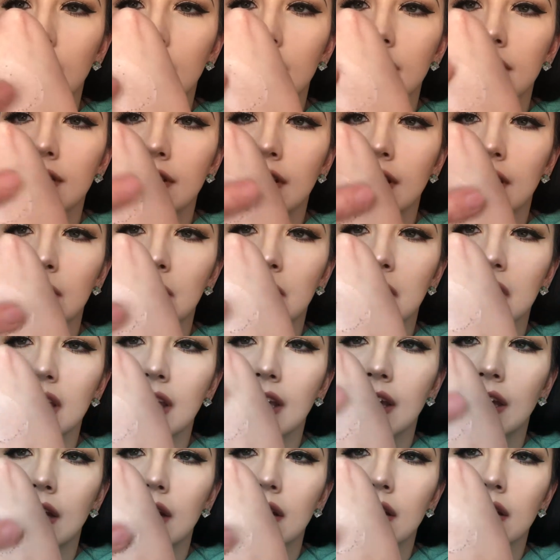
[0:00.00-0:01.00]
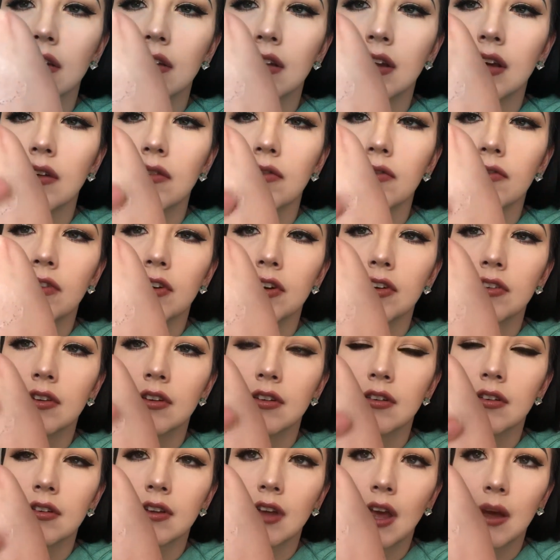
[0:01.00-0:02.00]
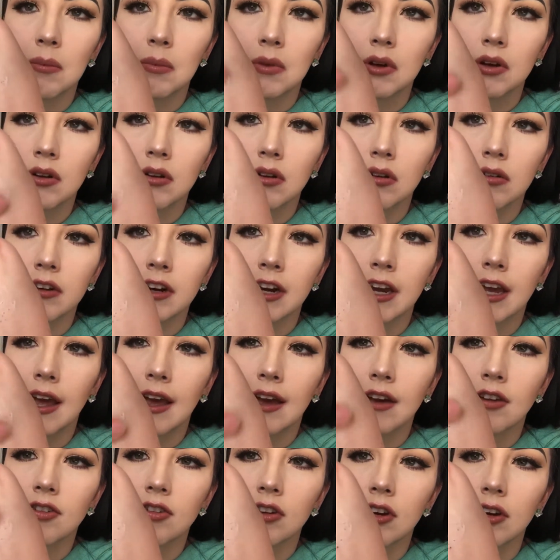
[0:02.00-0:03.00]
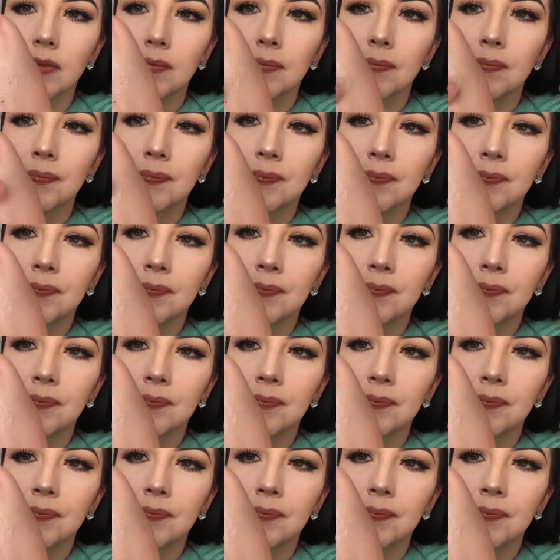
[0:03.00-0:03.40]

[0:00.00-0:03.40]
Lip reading: your skin mechanically versus a chemical reaction.